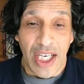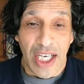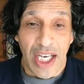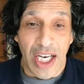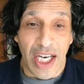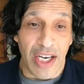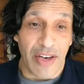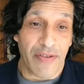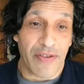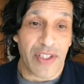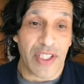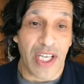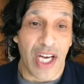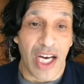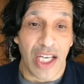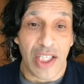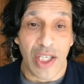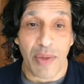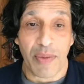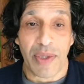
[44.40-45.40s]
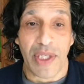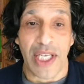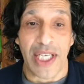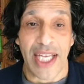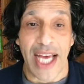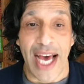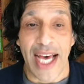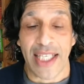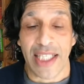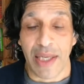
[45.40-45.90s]
of startups and
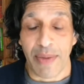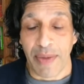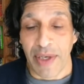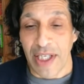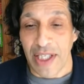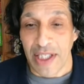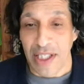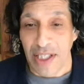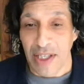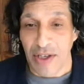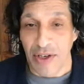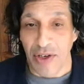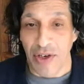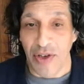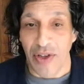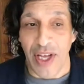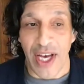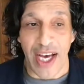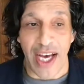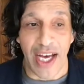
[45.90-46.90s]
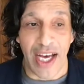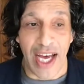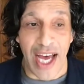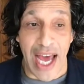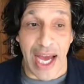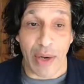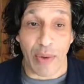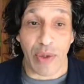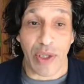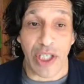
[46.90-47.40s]
SMEs through their
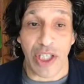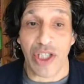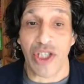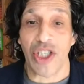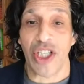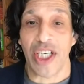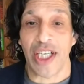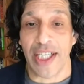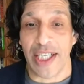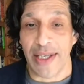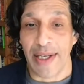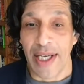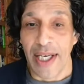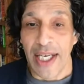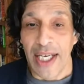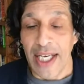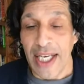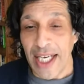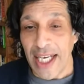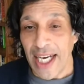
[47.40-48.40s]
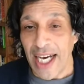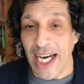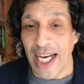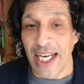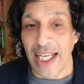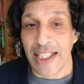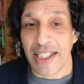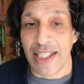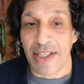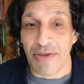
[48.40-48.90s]
equity journey. And
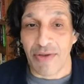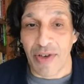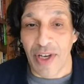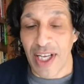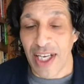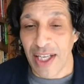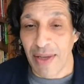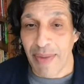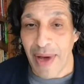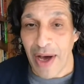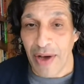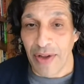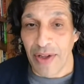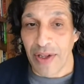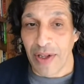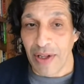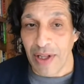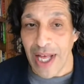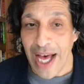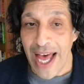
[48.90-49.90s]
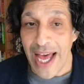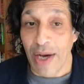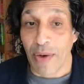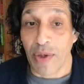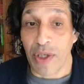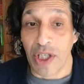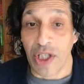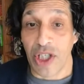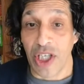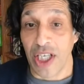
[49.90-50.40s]
it's really about that
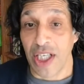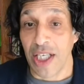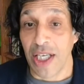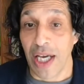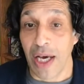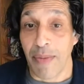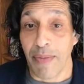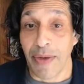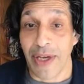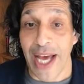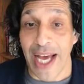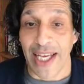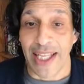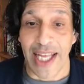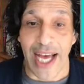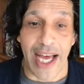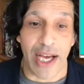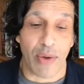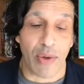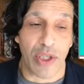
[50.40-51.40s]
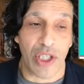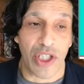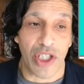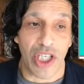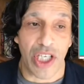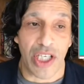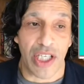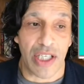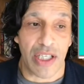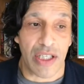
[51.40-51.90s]
equity journey and getting that equity
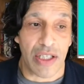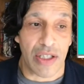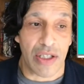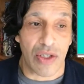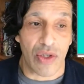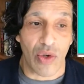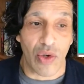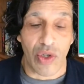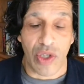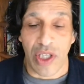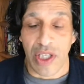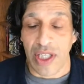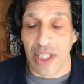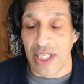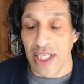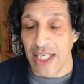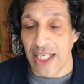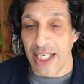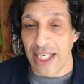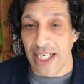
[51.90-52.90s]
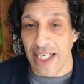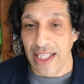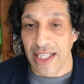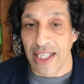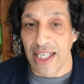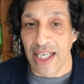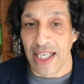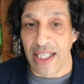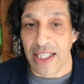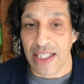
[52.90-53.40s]
journey sorted at
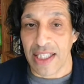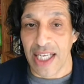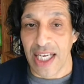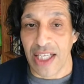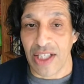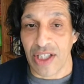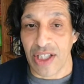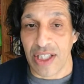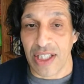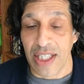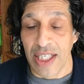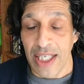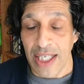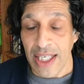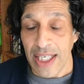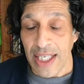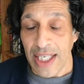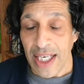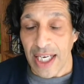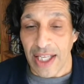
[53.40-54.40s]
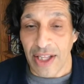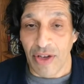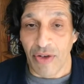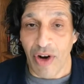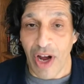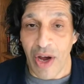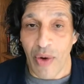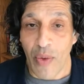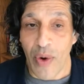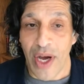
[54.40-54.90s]
the early stages in the
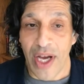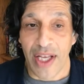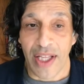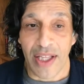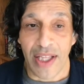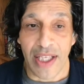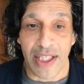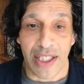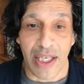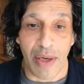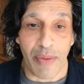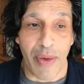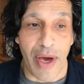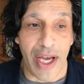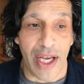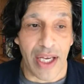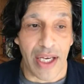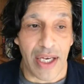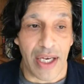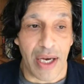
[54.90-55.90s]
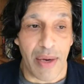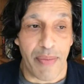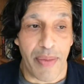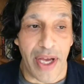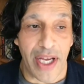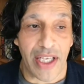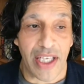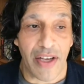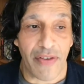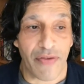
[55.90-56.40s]
right way that's going to make a
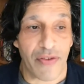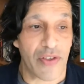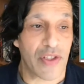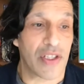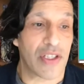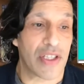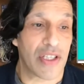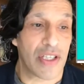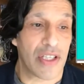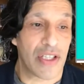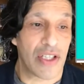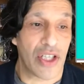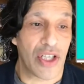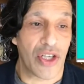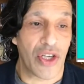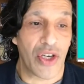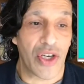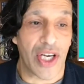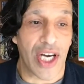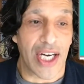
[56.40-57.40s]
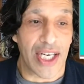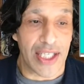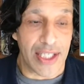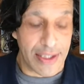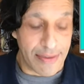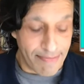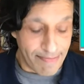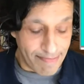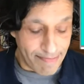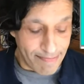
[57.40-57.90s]
big difference to you guys.